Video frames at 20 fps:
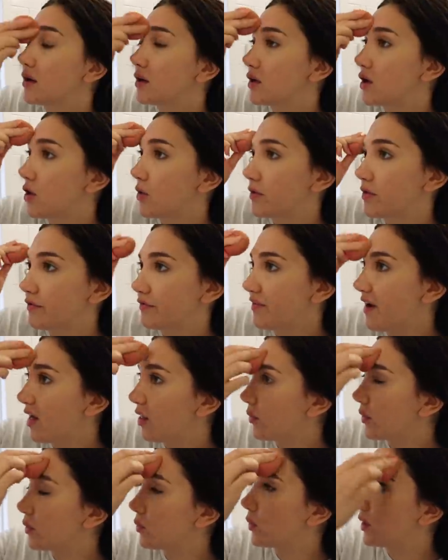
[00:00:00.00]
you know, in the
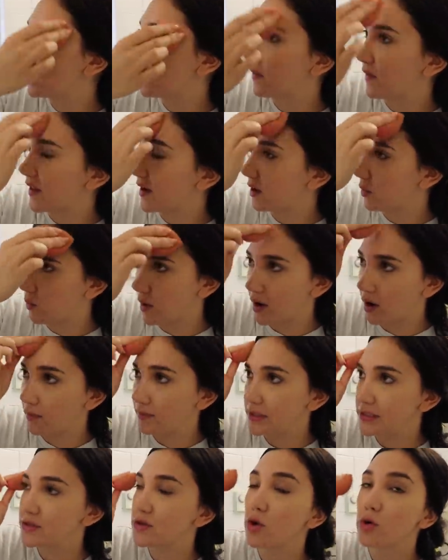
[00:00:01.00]
following week, like when I'll
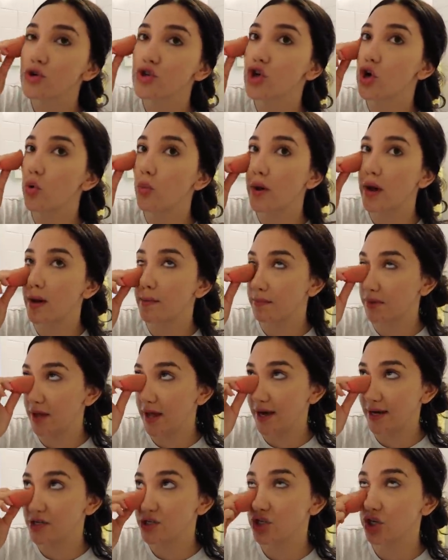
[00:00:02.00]
be social, when I'm
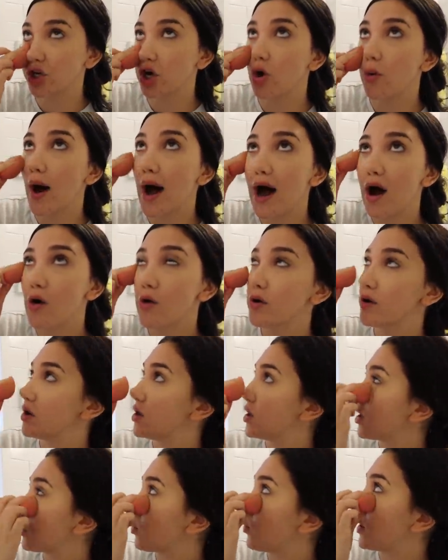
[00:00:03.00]
planning to go out,
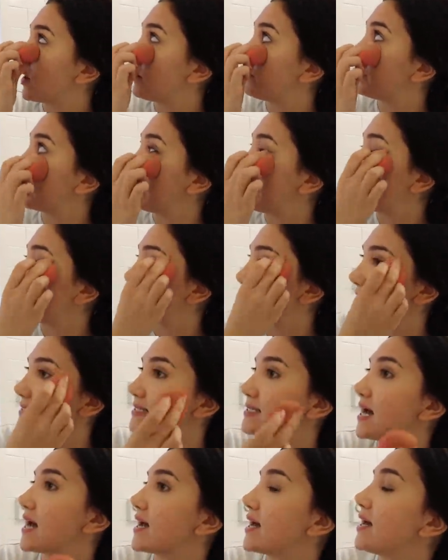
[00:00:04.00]
when I'm planning to
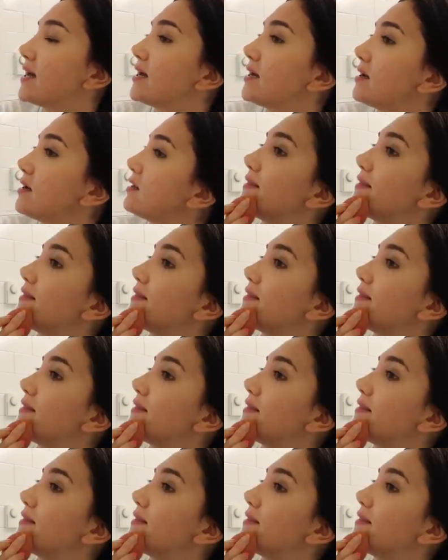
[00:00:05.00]
stay in.